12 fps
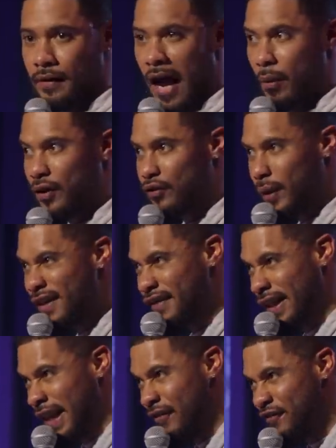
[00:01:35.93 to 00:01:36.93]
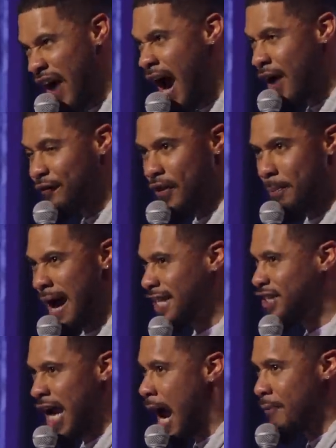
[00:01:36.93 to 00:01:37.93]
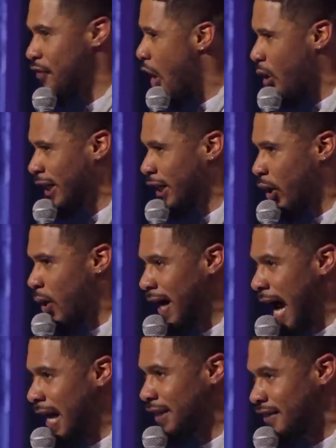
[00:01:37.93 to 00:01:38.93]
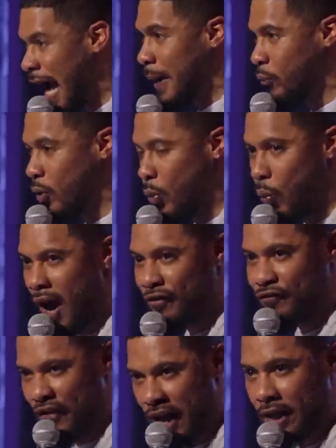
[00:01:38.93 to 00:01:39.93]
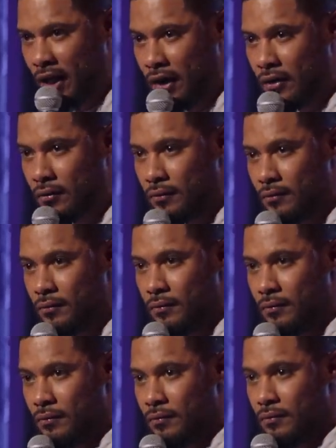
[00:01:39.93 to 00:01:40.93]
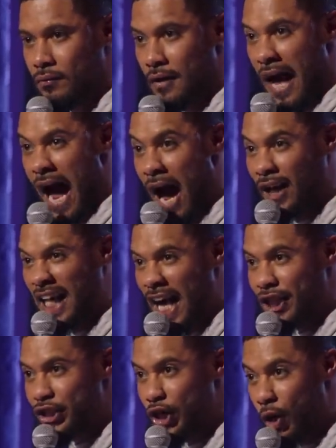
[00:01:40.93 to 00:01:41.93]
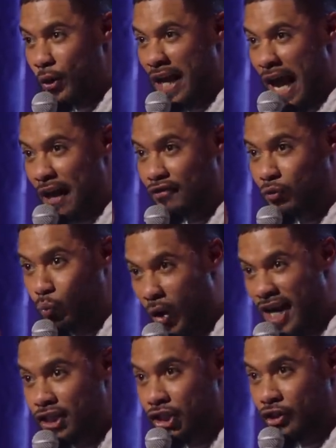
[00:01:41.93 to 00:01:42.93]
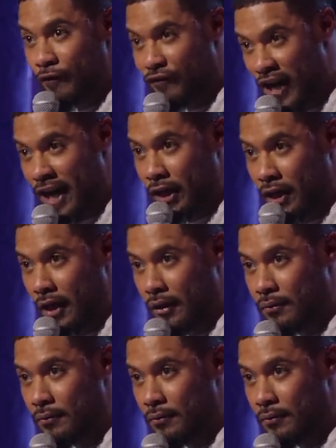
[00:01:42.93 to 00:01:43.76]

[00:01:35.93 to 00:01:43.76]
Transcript: I was recently fired from my job for only knowing how to type with one finger. I'll let you guess which finger.